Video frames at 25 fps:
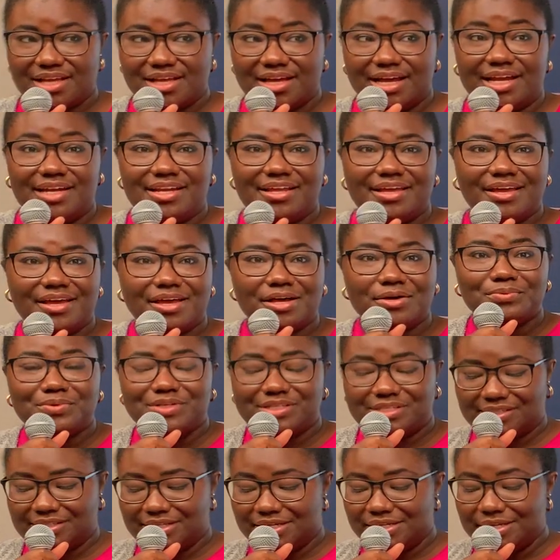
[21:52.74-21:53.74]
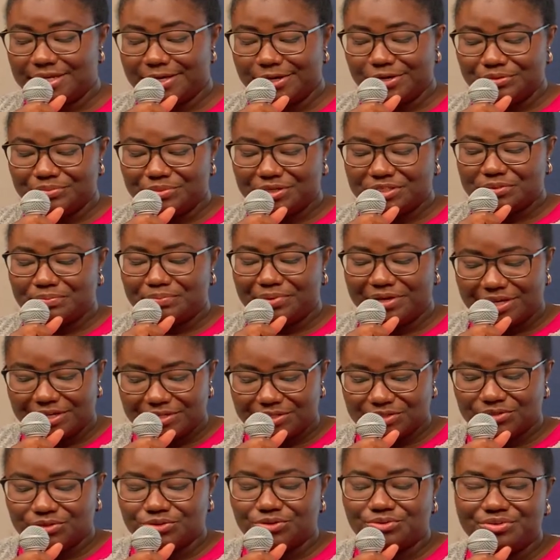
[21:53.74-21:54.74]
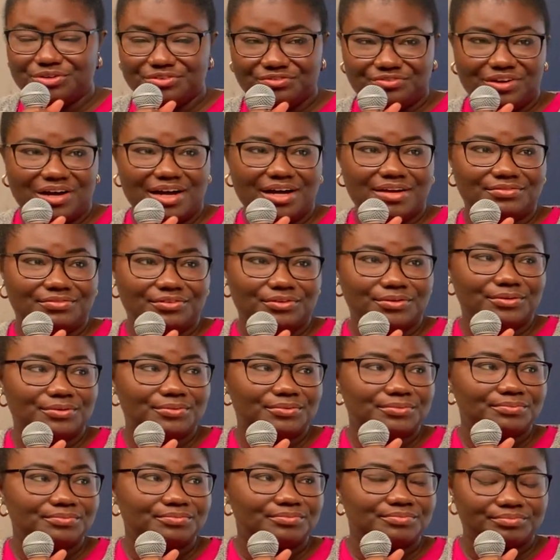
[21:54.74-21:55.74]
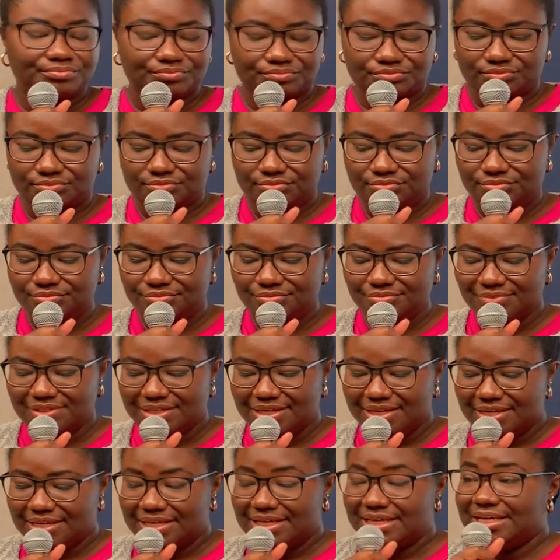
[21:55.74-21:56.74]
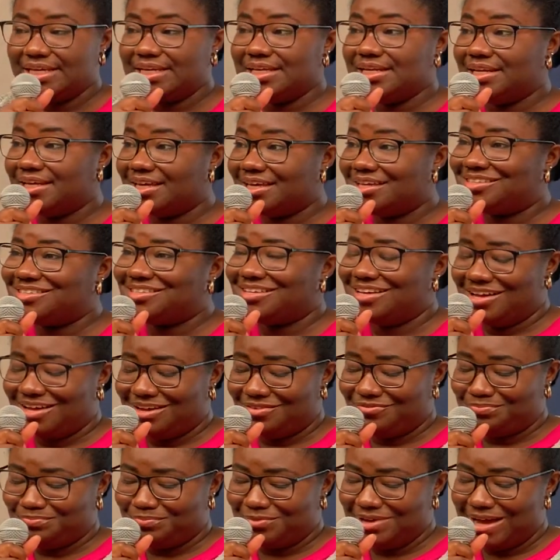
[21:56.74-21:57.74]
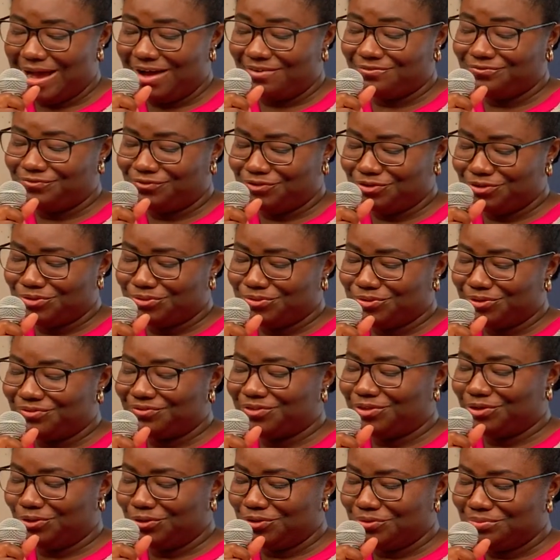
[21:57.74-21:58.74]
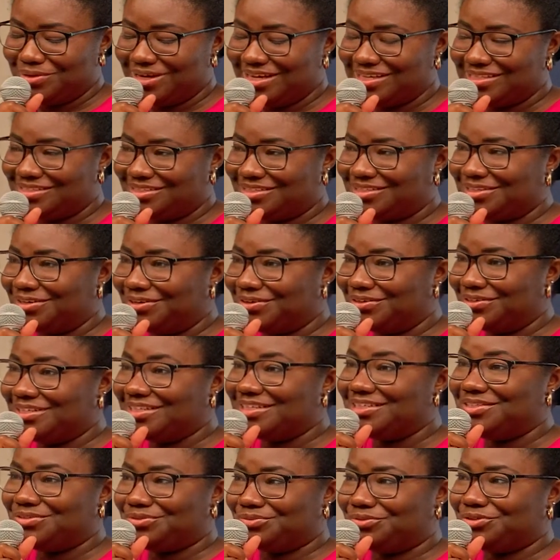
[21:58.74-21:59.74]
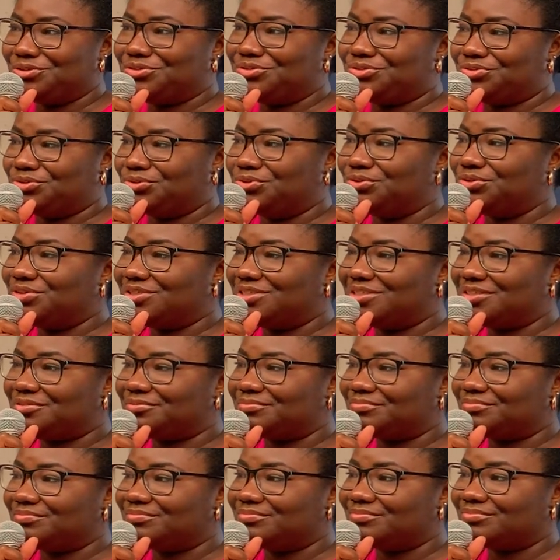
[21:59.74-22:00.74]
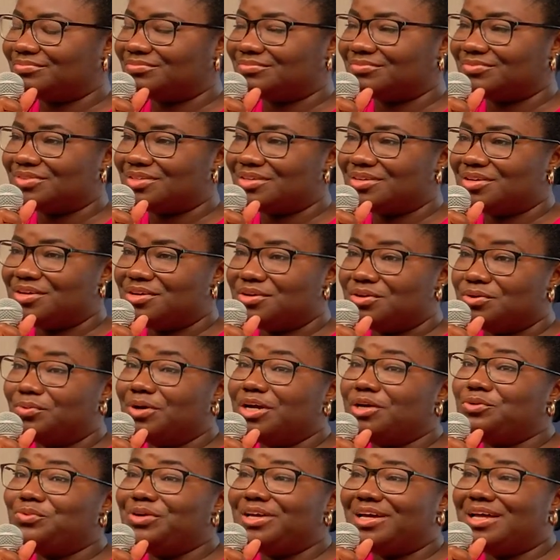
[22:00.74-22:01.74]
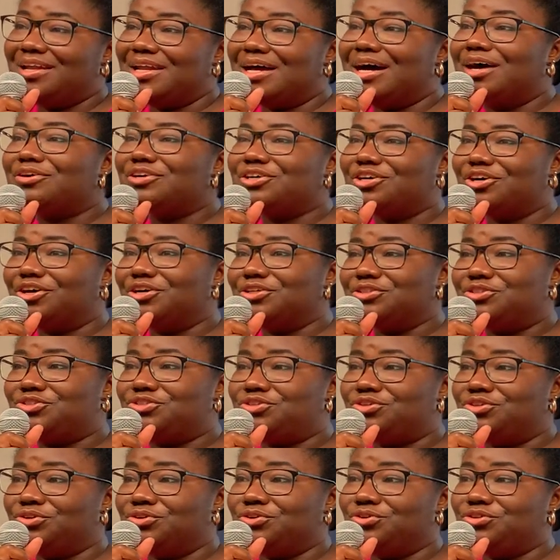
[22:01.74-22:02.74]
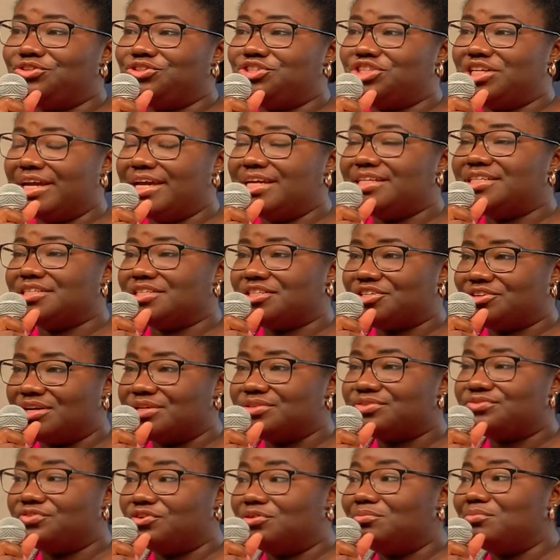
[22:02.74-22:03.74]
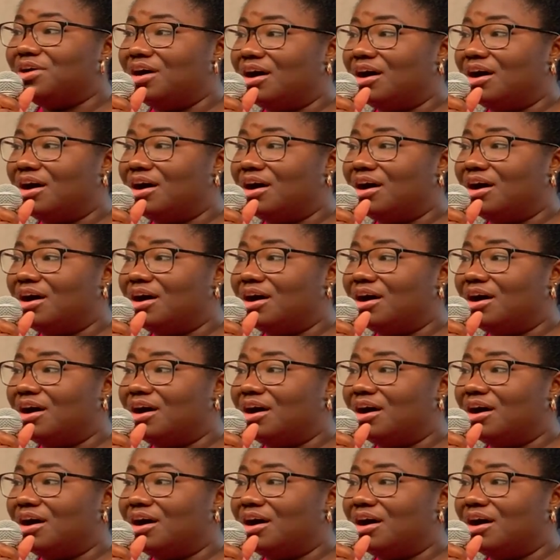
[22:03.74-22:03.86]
And here we see Naomi's personal revival. In it, our view of Almighty God is restored. When we allow God to change and transform